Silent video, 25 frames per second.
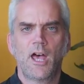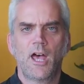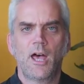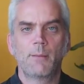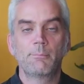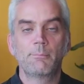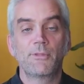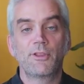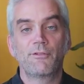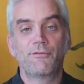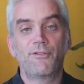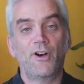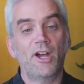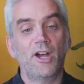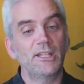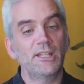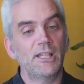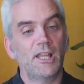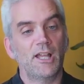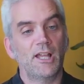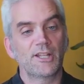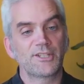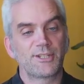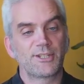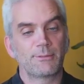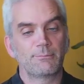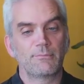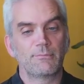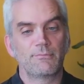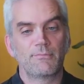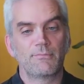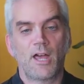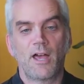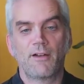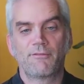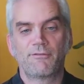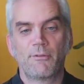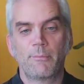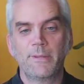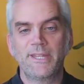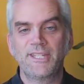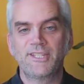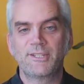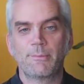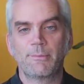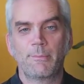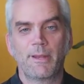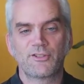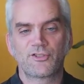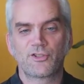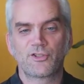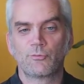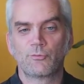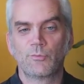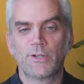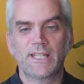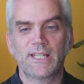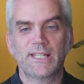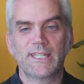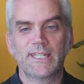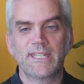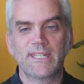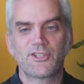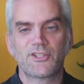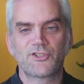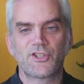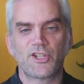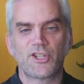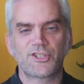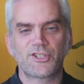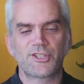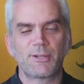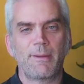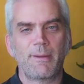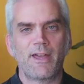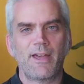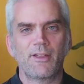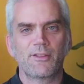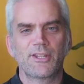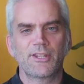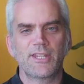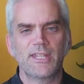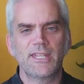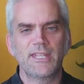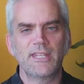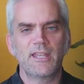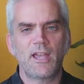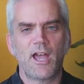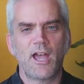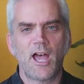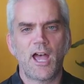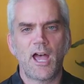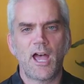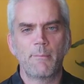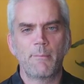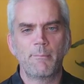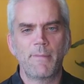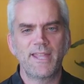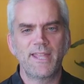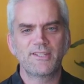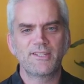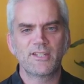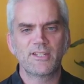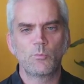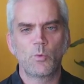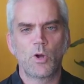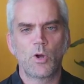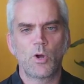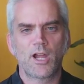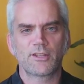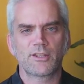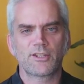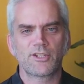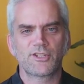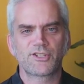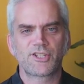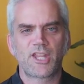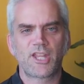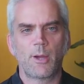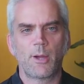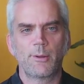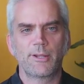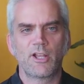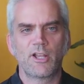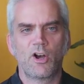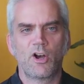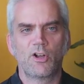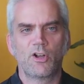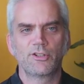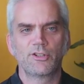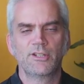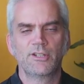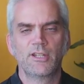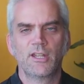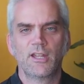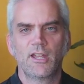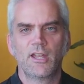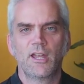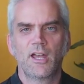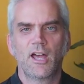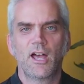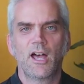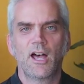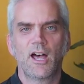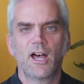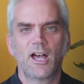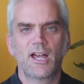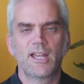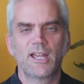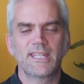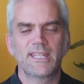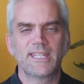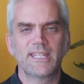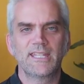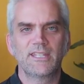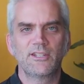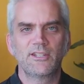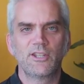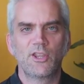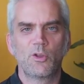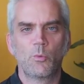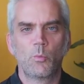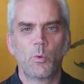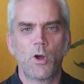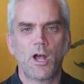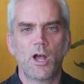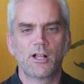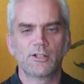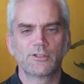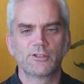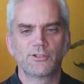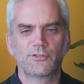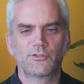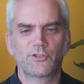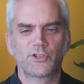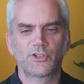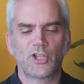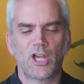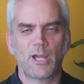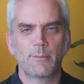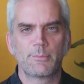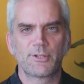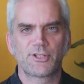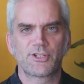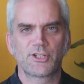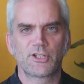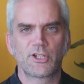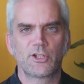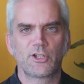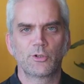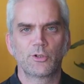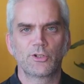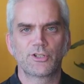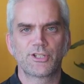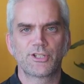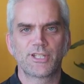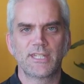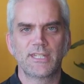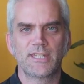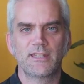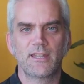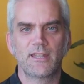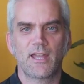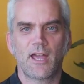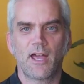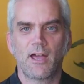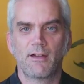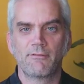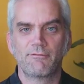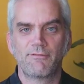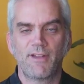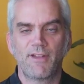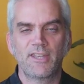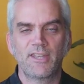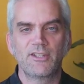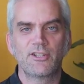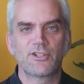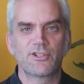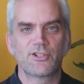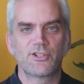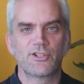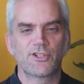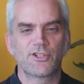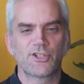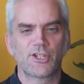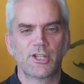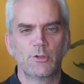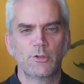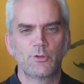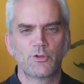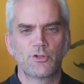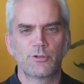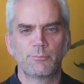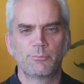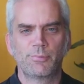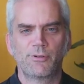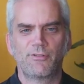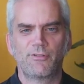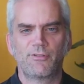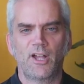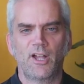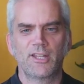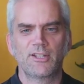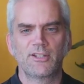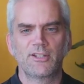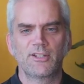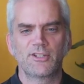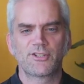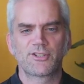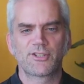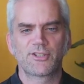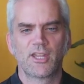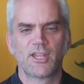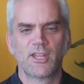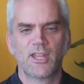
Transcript: The final item for me to mention really is just about the amazing work that's going on in the world of cybersecurity vendors and solution providers